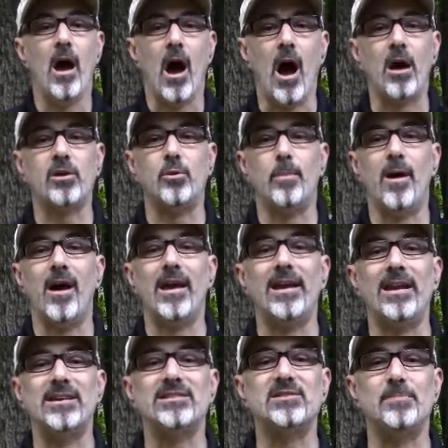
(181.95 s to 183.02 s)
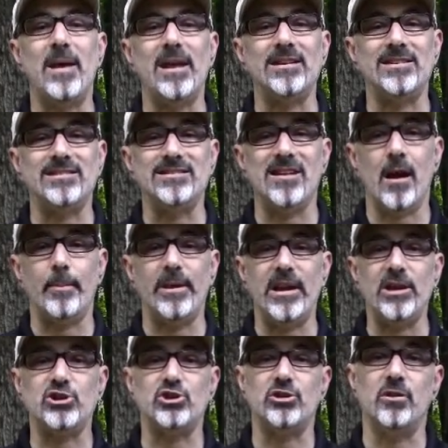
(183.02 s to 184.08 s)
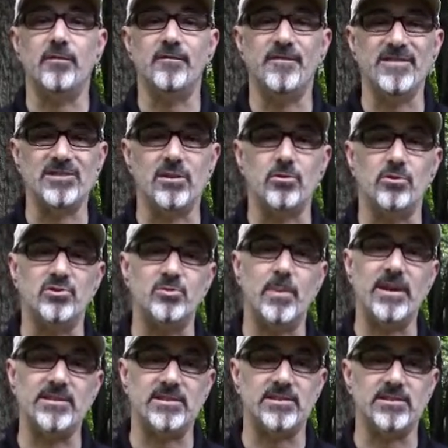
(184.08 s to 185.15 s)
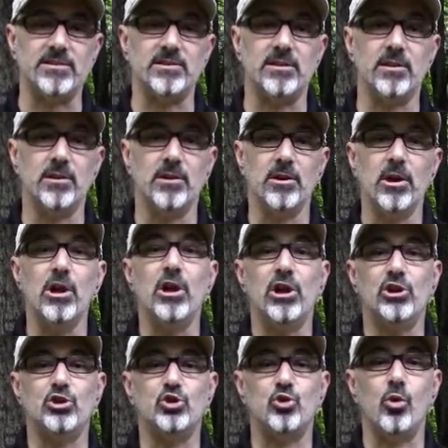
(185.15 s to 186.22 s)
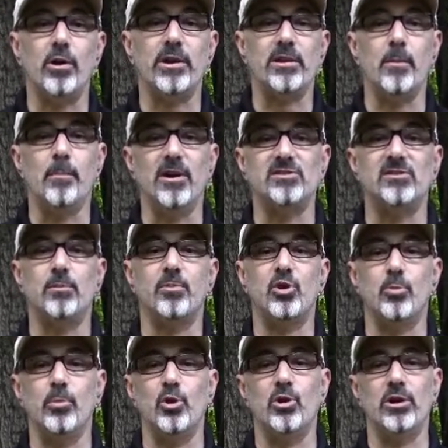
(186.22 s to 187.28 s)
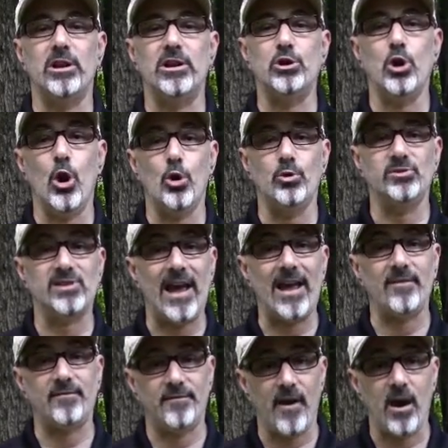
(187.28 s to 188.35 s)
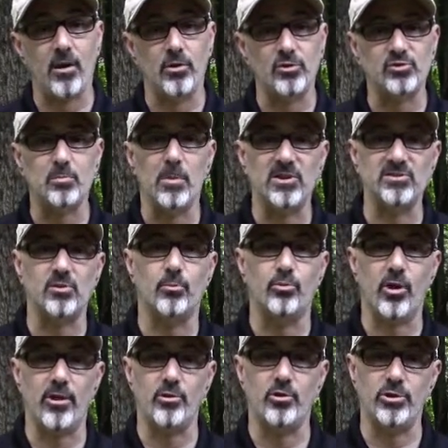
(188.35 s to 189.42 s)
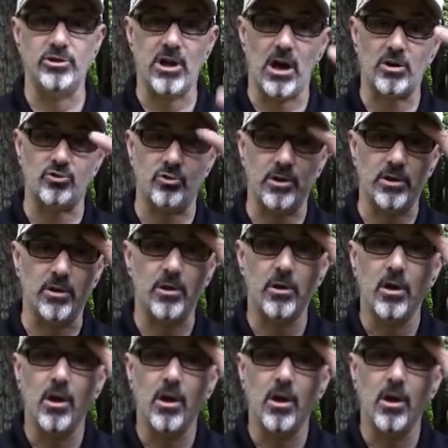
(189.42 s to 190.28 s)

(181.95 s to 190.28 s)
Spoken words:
Occupying and expanding domination of physical spaces. Ensuring the Muslim community knows and follows Muslim Brotherhood doctrine.